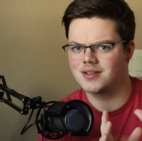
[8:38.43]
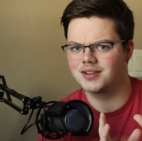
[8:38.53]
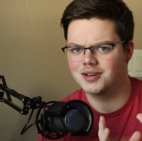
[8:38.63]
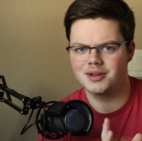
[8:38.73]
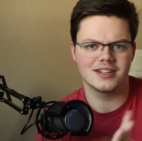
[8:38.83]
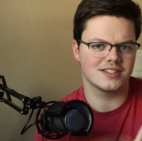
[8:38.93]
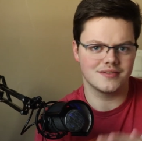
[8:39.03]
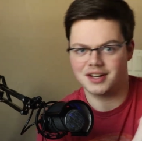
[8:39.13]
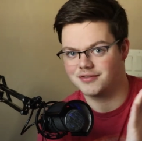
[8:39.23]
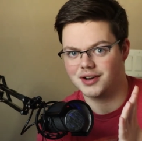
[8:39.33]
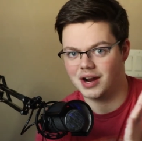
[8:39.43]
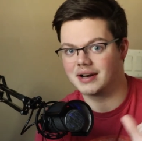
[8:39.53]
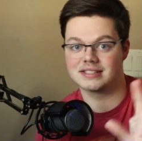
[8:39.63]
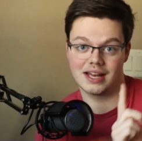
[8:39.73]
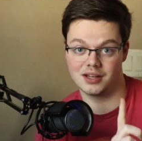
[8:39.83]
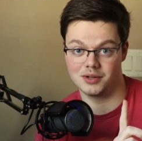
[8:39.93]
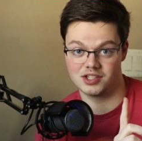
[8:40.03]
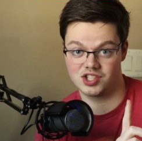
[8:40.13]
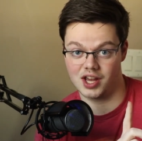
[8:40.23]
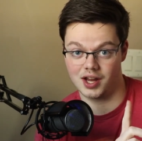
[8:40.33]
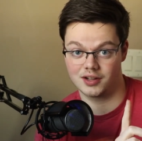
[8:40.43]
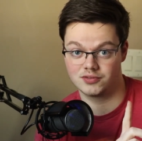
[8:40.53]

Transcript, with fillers: it a little bit and see if I can figure out exactly what he's saying.